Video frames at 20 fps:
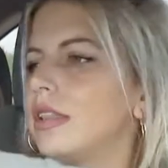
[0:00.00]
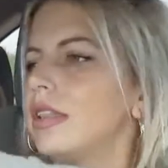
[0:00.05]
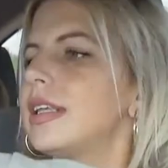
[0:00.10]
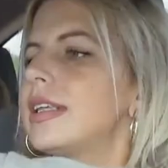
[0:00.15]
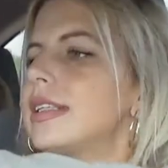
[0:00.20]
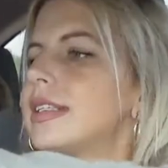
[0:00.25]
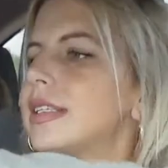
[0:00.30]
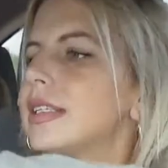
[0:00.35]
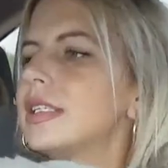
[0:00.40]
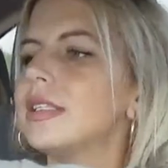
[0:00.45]

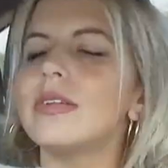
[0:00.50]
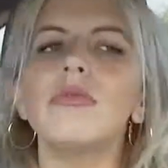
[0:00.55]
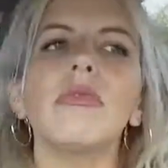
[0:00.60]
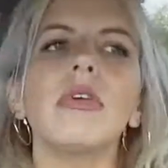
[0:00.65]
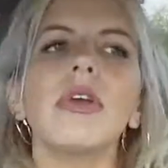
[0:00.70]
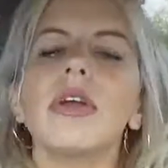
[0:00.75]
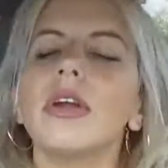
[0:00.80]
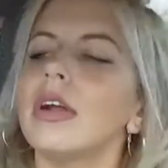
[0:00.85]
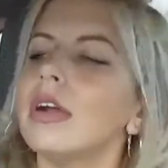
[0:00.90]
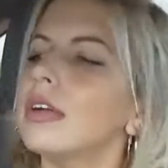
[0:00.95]
This is the
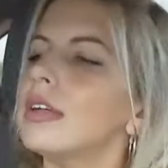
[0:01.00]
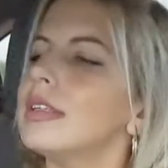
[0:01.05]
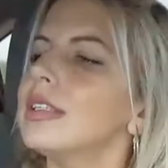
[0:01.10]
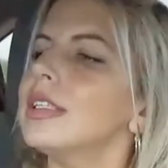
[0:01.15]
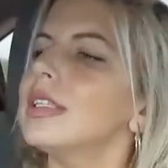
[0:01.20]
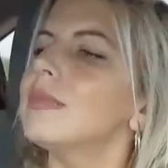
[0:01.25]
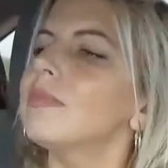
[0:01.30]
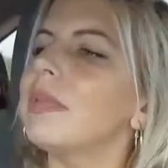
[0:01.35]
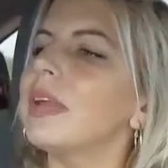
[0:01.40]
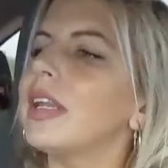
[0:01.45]
world
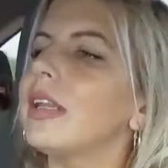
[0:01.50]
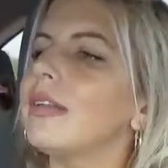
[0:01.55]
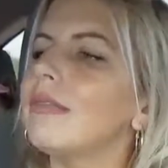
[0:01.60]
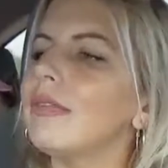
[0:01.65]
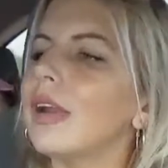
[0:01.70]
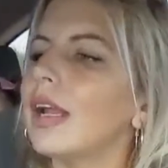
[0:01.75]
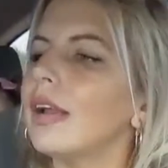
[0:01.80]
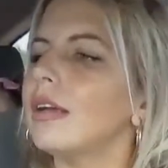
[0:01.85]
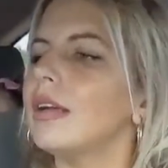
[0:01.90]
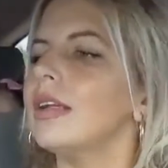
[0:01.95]
spinning
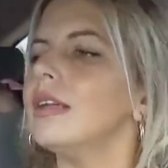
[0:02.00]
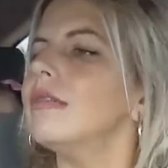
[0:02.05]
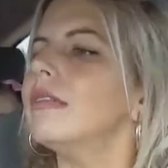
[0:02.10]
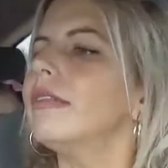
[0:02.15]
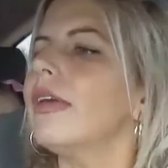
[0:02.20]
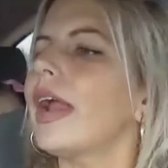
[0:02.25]
round and